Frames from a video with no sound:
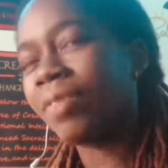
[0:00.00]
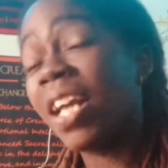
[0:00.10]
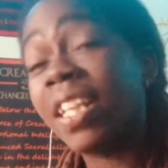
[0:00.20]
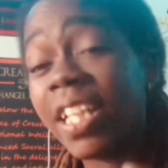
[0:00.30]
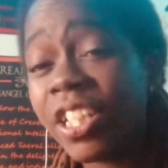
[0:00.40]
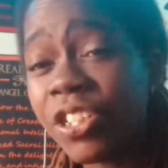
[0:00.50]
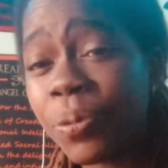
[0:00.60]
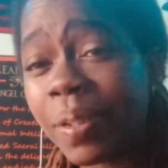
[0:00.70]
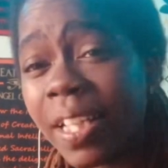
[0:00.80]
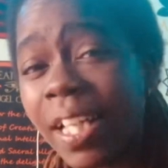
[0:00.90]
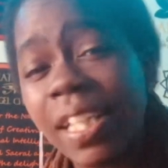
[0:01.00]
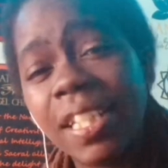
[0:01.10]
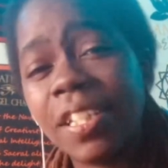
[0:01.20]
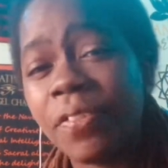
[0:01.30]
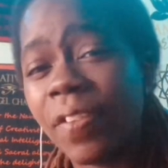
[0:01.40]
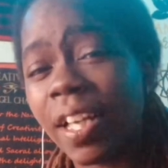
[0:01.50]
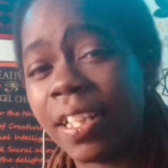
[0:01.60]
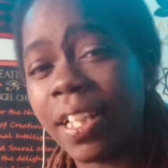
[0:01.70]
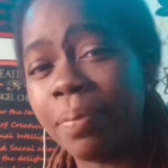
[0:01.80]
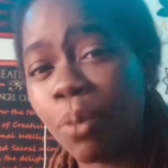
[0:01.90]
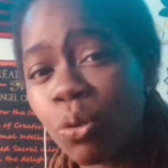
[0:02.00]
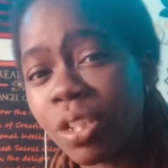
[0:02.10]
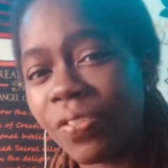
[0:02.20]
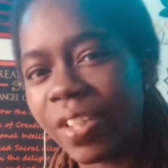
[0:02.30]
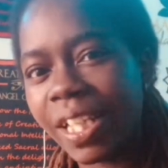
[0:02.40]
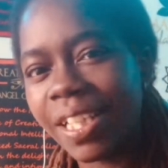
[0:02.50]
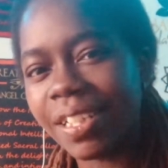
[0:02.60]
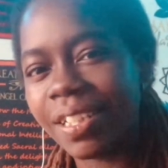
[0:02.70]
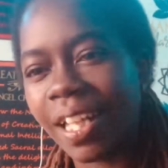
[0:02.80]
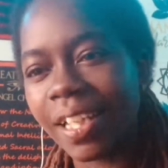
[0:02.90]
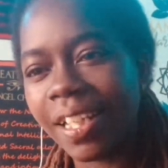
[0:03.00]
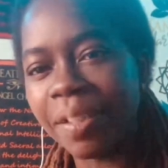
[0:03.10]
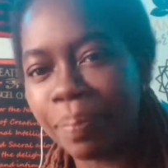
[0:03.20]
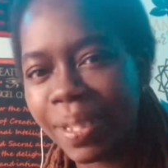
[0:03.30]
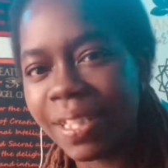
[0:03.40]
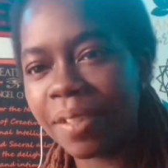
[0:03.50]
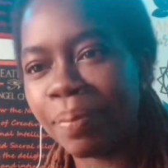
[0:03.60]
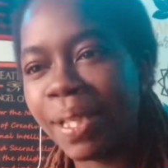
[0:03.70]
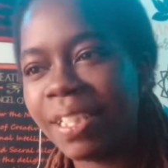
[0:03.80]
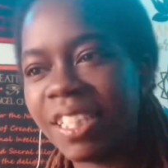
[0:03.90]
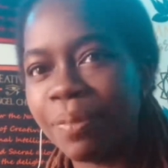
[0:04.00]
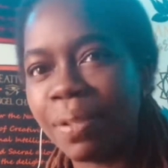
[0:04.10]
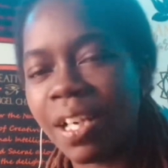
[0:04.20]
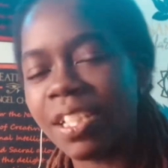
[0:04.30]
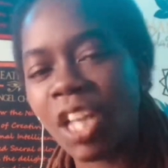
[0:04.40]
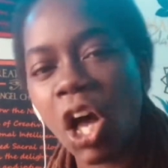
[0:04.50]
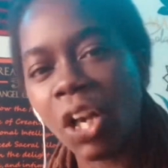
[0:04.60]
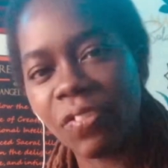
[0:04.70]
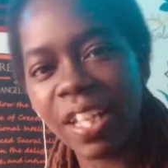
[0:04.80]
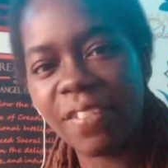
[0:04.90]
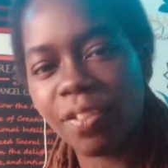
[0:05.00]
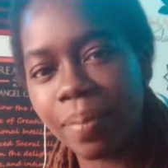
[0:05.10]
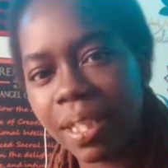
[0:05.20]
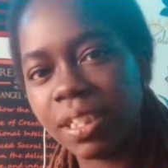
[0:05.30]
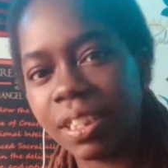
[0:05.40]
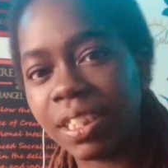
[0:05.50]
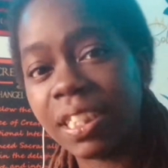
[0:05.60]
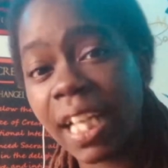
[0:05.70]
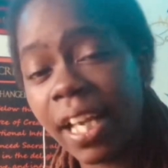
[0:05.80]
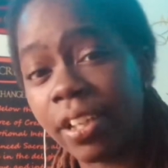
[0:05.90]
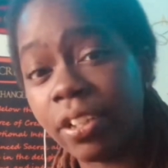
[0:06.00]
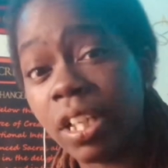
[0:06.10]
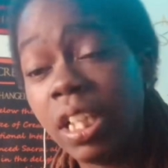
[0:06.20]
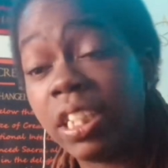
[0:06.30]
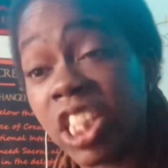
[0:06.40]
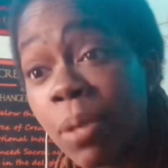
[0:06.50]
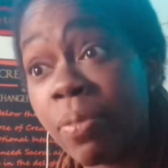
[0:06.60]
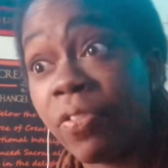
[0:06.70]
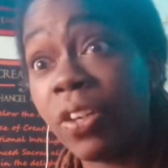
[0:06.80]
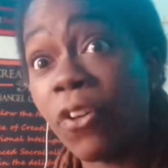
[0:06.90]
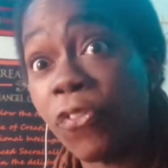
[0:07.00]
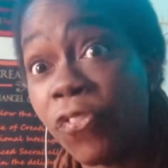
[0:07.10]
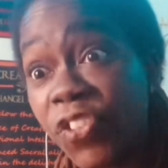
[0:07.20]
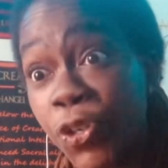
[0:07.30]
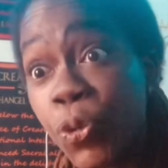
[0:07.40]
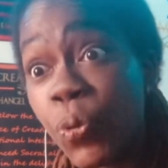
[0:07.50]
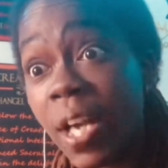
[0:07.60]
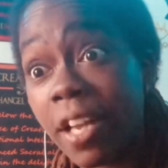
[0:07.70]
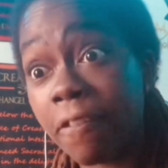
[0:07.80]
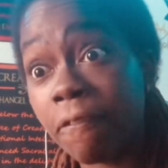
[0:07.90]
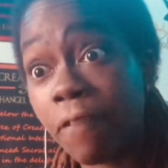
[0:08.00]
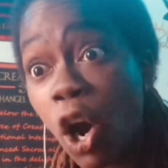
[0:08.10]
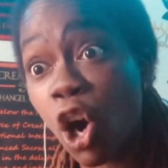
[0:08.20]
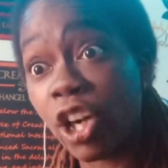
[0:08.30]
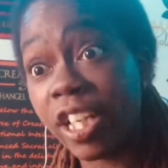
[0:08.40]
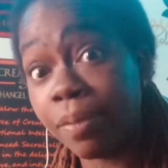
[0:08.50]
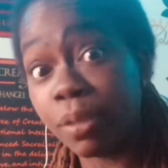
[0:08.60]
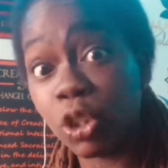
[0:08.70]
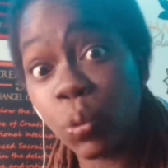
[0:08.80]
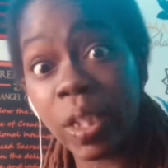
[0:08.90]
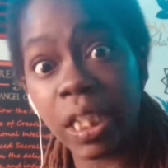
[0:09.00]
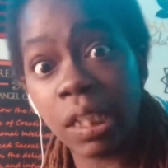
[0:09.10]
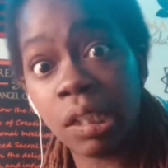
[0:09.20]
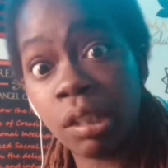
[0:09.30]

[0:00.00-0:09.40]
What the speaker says: And the issue with that is the fact that most of it is like in bits and pieces because all of the information is scattered. Some of it few and far in between.